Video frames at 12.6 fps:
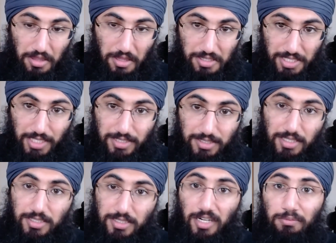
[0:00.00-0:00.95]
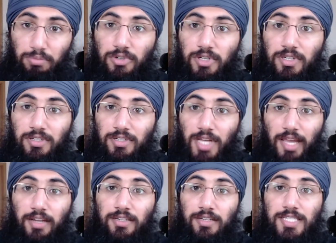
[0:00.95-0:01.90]
Shastras are important.
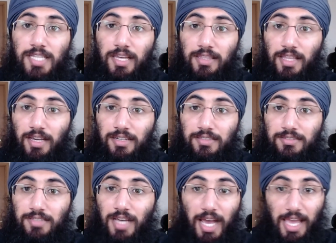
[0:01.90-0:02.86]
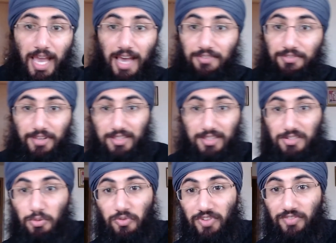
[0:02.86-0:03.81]
I understand that. I have a
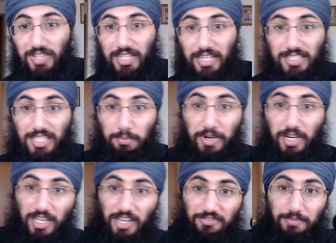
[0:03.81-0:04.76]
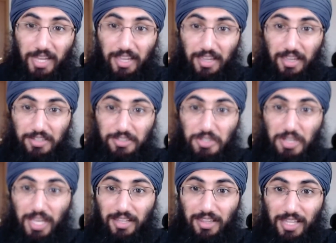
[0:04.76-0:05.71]
15-inch kirpan off my
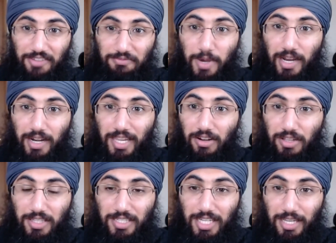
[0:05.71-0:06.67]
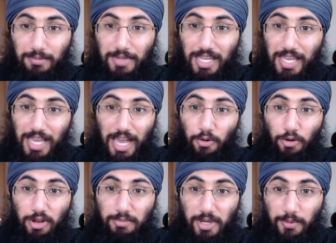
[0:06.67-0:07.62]
left pocket all the time. I
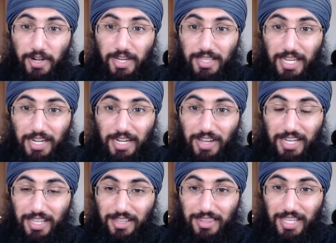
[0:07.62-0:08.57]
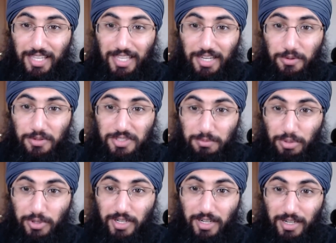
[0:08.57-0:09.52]
wouldn't be wearing that if I didn't think that it was
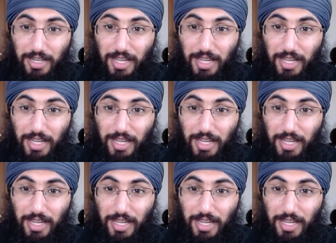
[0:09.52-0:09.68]
important.